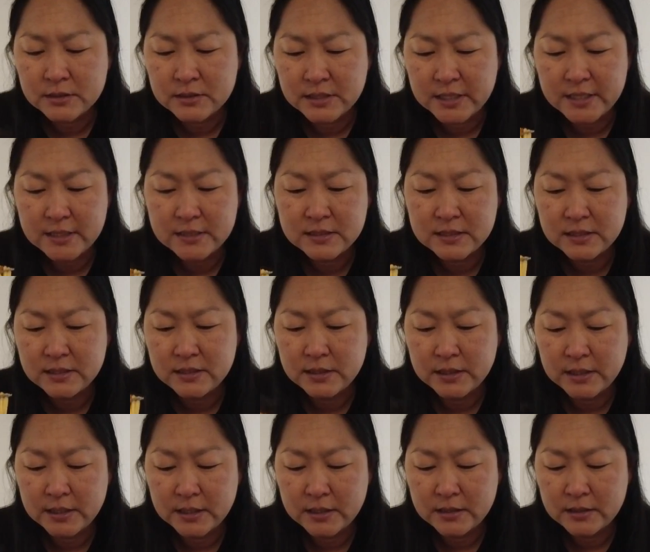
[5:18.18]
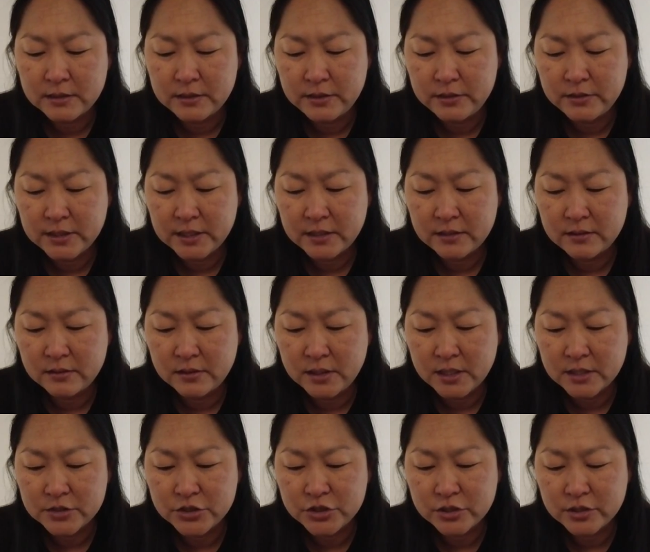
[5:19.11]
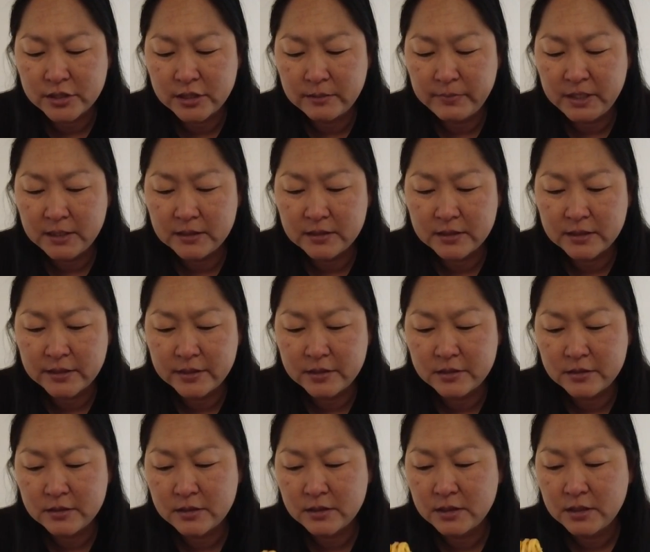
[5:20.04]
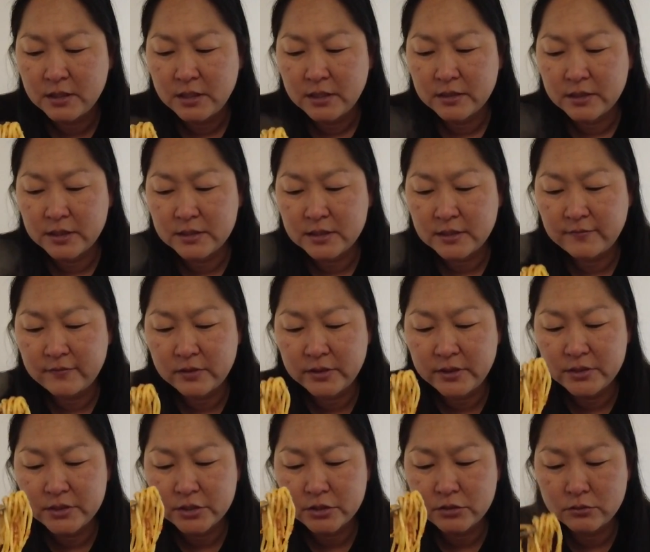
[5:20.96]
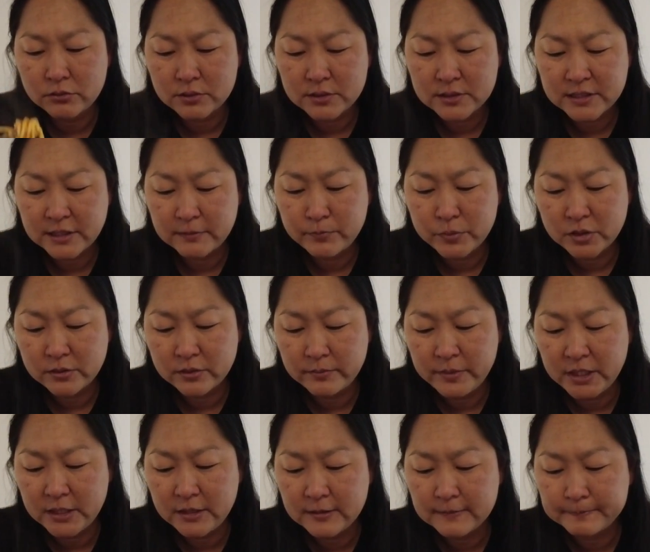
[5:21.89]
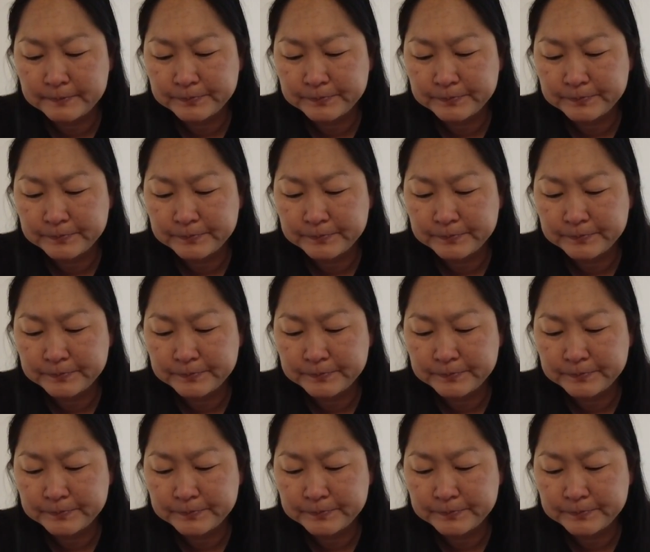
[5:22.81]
tasty, and you get a lot of chunky meat in here. They definitely don't skimp on the meat.